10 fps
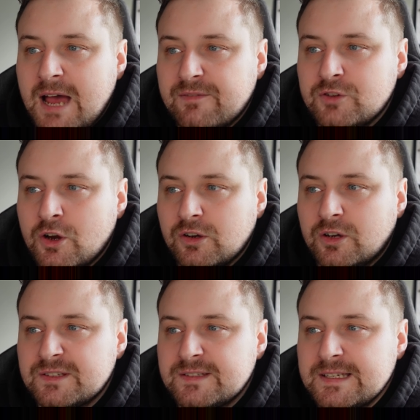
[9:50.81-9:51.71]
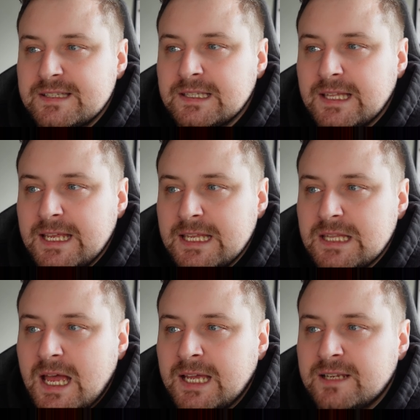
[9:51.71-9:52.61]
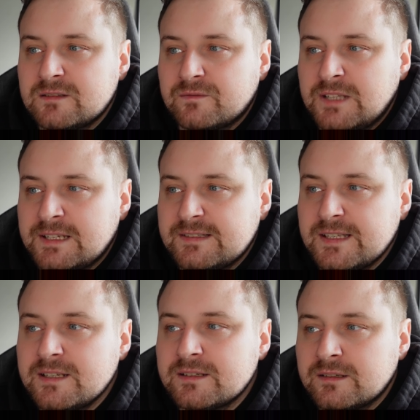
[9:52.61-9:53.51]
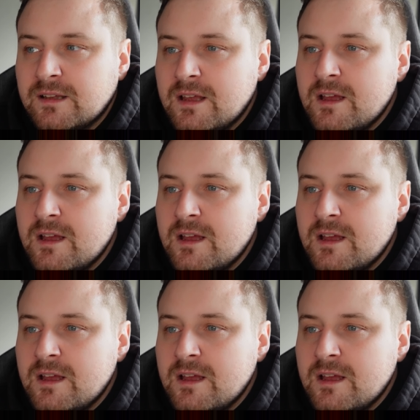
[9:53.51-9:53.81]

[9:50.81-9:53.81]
have not consistently hit the heights of last season,